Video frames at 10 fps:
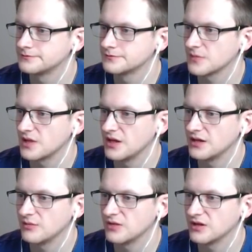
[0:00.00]
And
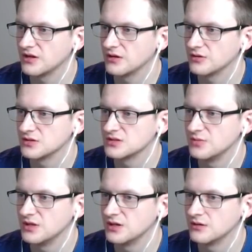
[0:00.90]
I'm taking out this
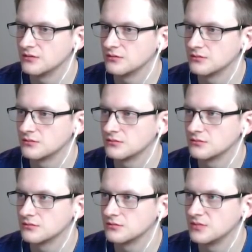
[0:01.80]
minion,
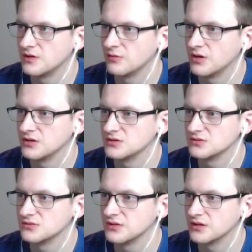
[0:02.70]
no mind, so
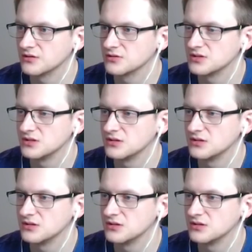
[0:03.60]
yeah, conceal.